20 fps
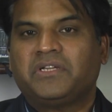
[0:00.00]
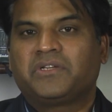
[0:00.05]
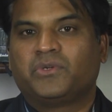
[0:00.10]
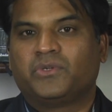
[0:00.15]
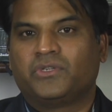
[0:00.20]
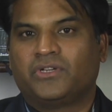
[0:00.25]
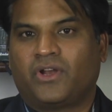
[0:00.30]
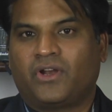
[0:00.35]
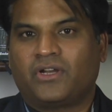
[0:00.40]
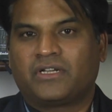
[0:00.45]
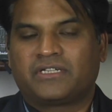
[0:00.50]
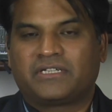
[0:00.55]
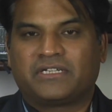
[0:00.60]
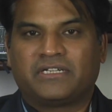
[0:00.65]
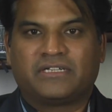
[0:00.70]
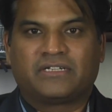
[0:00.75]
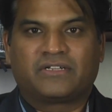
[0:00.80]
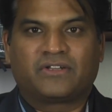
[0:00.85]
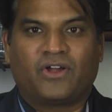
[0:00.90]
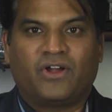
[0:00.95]
could not
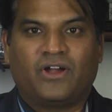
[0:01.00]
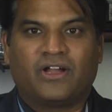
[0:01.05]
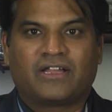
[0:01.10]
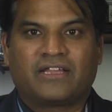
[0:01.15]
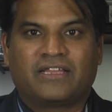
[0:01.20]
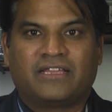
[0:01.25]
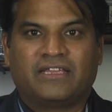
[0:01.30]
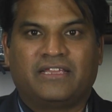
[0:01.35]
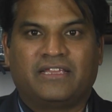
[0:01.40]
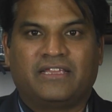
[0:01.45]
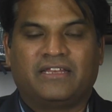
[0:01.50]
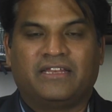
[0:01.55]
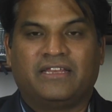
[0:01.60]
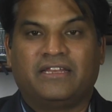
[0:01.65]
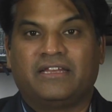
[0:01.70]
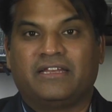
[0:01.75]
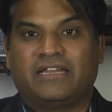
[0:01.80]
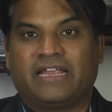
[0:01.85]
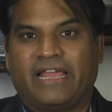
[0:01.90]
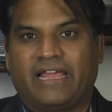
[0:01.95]
talk, he
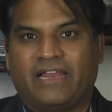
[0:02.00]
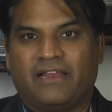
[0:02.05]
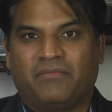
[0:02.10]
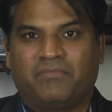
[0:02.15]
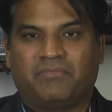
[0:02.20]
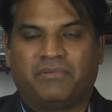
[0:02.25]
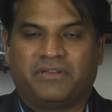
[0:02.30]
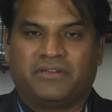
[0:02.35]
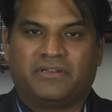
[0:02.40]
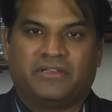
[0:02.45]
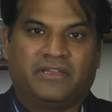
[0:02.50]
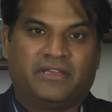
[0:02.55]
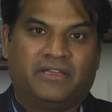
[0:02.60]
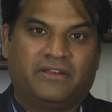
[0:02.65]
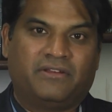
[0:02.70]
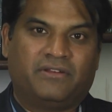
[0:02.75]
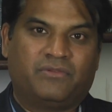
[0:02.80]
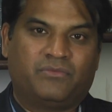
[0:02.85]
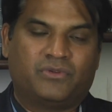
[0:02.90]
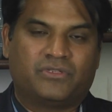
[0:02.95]
needed help, and
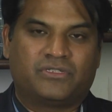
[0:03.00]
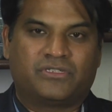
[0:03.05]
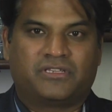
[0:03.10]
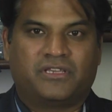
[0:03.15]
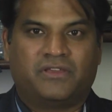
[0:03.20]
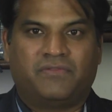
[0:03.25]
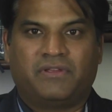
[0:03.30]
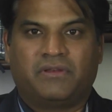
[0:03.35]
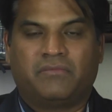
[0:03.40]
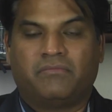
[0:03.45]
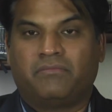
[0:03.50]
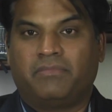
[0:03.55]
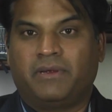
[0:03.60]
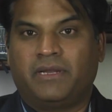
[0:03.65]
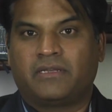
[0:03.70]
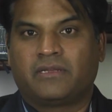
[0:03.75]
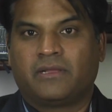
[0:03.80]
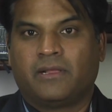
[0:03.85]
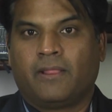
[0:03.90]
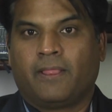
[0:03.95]
Aaron was given.
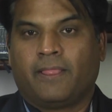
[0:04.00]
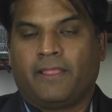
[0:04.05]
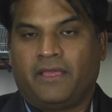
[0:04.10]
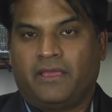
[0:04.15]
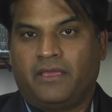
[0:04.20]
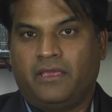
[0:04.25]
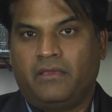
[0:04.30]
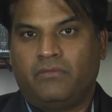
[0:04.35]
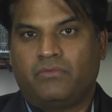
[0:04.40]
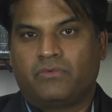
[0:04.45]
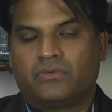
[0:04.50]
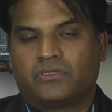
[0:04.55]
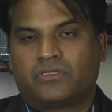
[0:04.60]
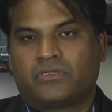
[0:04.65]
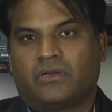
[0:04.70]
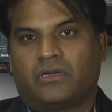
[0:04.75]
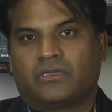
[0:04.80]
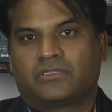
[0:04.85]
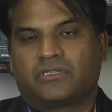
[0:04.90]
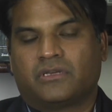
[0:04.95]
But Hebrews
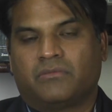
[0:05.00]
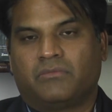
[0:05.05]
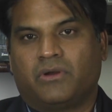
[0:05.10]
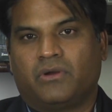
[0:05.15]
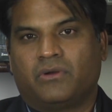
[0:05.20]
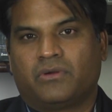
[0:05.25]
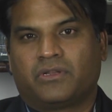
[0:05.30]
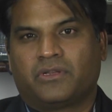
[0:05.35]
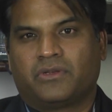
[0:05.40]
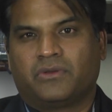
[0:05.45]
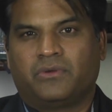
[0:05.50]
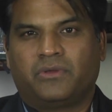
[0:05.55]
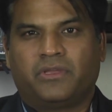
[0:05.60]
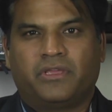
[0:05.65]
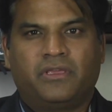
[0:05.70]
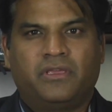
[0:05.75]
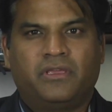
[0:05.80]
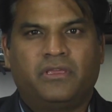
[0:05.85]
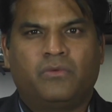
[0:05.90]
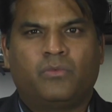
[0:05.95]
talks about, you know,
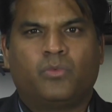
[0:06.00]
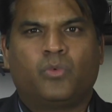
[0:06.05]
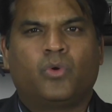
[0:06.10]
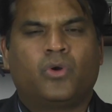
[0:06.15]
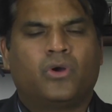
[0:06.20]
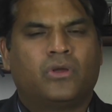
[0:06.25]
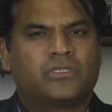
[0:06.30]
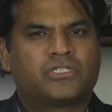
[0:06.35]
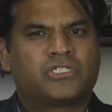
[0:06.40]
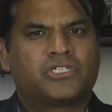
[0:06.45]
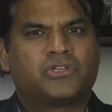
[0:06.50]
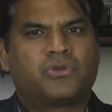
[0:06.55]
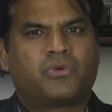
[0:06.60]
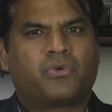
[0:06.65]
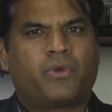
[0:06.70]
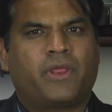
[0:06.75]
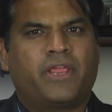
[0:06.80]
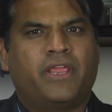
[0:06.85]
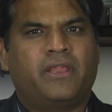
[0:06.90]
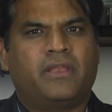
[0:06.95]
he was
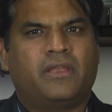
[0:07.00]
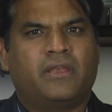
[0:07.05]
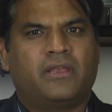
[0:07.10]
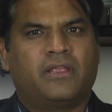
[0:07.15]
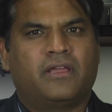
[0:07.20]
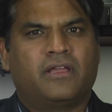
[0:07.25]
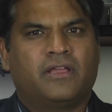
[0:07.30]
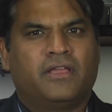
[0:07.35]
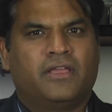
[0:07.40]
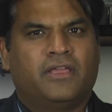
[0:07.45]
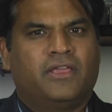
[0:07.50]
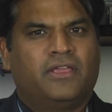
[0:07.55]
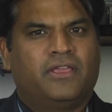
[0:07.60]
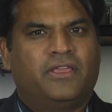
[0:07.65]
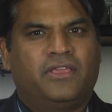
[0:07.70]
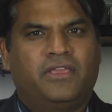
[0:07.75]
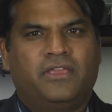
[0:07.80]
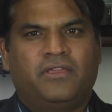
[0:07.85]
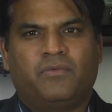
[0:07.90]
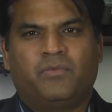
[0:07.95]
trained.
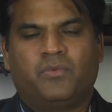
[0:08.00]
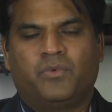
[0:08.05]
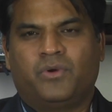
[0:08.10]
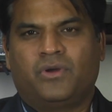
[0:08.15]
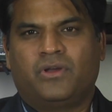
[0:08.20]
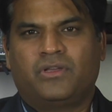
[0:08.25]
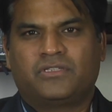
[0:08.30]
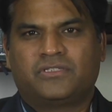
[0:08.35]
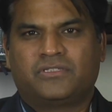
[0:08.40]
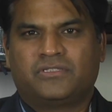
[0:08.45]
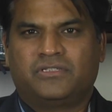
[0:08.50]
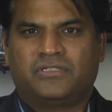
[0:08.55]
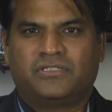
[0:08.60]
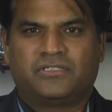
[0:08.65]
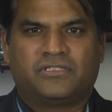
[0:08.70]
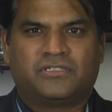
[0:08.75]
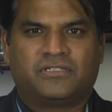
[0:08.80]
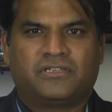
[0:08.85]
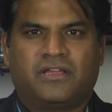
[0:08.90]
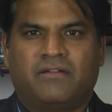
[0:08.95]
He was
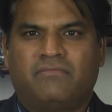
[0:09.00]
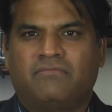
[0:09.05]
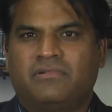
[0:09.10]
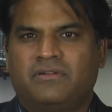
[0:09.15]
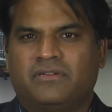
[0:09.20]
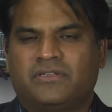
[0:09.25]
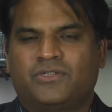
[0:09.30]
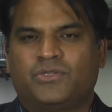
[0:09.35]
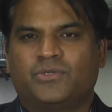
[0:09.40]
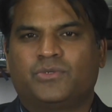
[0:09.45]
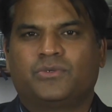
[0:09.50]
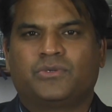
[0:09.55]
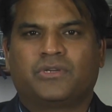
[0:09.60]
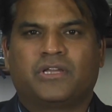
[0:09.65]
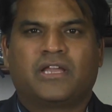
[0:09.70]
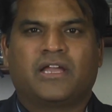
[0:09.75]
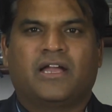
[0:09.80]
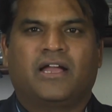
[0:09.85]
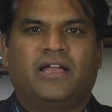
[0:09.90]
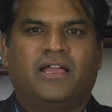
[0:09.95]
this number two
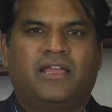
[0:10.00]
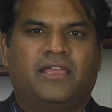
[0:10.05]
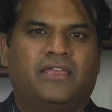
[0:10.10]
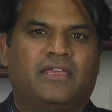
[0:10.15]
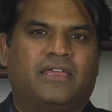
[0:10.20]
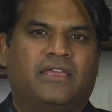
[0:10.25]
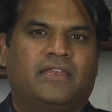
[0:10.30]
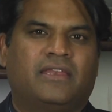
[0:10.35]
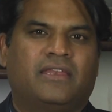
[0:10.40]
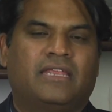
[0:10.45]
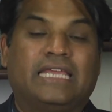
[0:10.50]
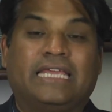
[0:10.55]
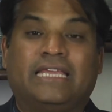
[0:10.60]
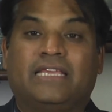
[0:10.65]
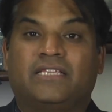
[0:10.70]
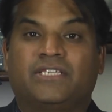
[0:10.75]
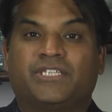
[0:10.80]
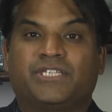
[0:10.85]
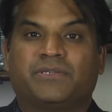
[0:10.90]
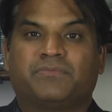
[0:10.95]
guy in
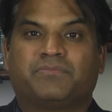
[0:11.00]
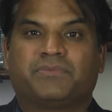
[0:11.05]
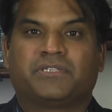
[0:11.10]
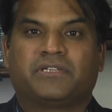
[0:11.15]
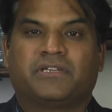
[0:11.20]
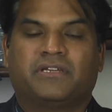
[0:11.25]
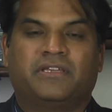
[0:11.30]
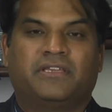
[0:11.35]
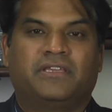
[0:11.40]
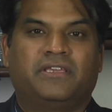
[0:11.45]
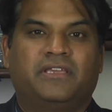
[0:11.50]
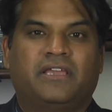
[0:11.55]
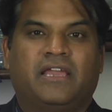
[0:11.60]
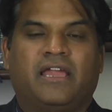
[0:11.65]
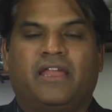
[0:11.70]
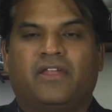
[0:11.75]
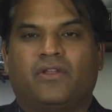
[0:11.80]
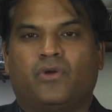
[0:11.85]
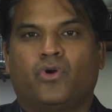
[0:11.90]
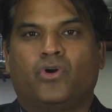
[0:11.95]
Egypt. He
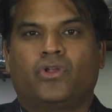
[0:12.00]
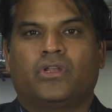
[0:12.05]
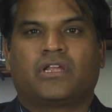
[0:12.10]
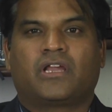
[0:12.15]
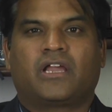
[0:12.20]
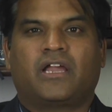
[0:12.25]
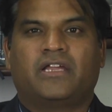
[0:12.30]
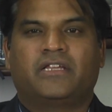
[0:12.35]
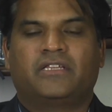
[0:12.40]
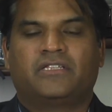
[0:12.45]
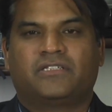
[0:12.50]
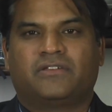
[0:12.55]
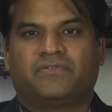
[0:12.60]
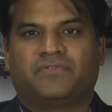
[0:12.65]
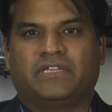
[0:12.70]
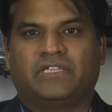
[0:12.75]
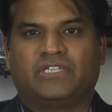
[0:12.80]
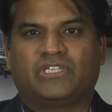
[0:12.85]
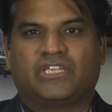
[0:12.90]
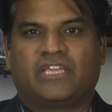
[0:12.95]
had all kinds
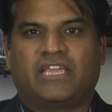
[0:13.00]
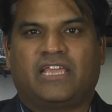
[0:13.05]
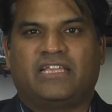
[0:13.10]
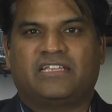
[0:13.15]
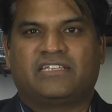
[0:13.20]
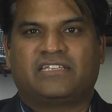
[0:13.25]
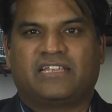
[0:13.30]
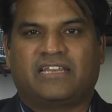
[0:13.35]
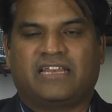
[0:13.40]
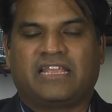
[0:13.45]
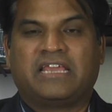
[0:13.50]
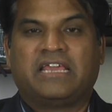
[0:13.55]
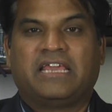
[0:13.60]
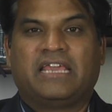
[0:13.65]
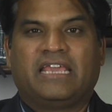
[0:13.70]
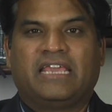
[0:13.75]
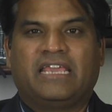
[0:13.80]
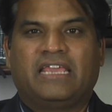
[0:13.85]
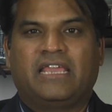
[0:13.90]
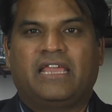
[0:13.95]
of education.
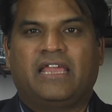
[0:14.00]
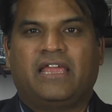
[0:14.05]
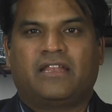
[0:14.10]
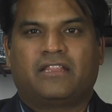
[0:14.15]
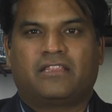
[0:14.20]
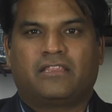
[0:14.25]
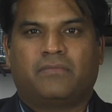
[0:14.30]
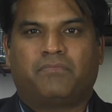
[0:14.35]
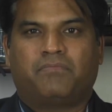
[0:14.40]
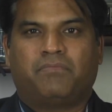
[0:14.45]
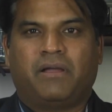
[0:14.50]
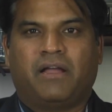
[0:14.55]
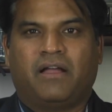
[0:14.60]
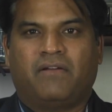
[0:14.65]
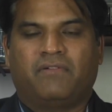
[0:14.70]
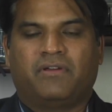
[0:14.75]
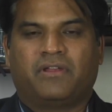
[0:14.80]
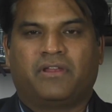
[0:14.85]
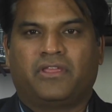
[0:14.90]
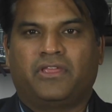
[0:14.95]
He had the
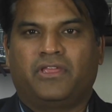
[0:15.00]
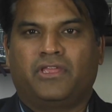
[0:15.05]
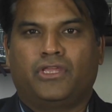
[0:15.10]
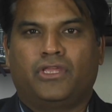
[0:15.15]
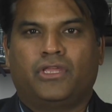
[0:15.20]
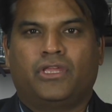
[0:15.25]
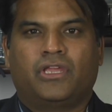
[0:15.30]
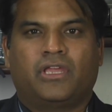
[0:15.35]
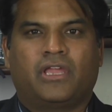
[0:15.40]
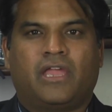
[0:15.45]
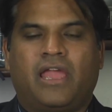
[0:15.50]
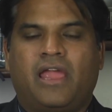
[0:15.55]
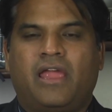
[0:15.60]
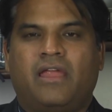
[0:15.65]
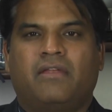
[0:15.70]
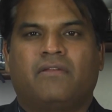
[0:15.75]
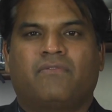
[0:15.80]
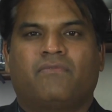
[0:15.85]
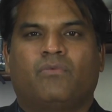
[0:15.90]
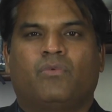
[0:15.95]
power. He
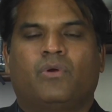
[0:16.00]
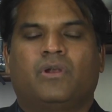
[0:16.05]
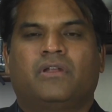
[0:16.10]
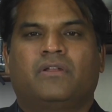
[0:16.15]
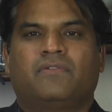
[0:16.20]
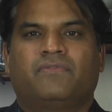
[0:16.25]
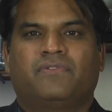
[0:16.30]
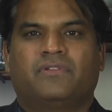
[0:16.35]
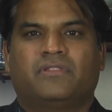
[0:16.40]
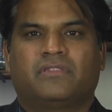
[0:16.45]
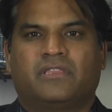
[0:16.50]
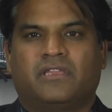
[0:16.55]
had wonderful